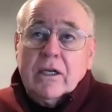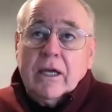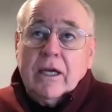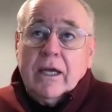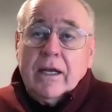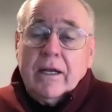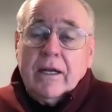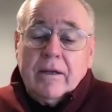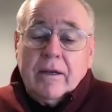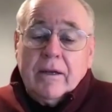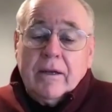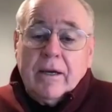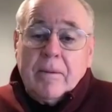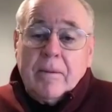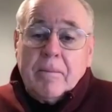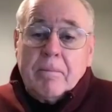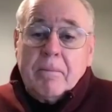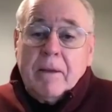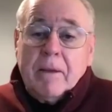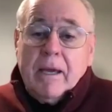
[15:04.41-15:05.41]
and
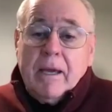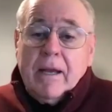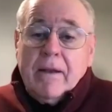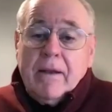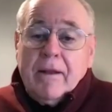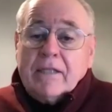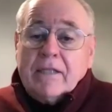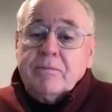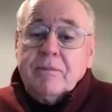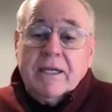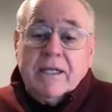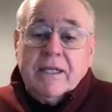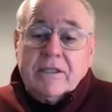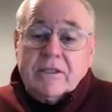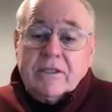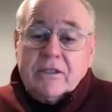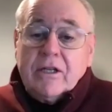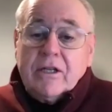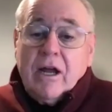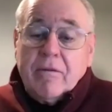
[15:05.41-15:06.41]
that's
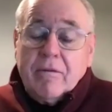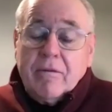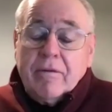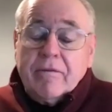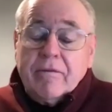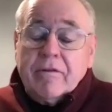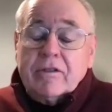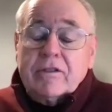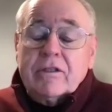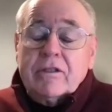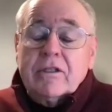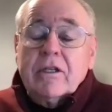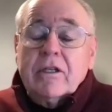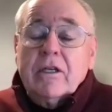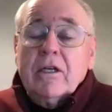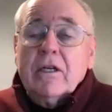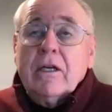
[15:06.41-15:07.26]
beaches, not rivers.